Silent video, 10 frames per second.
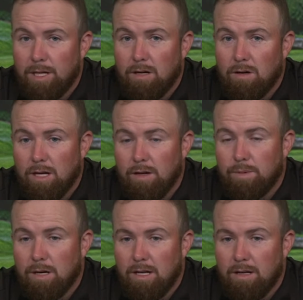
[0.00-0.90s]
you know and I
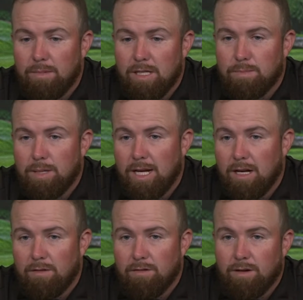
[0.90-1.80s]
probably miss
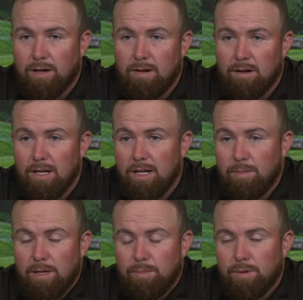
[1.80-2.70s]
playing off the crowd a little
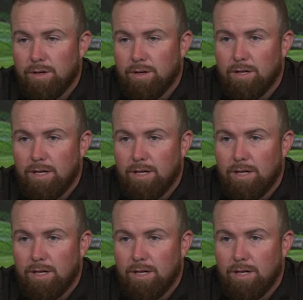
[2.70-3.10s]
bit but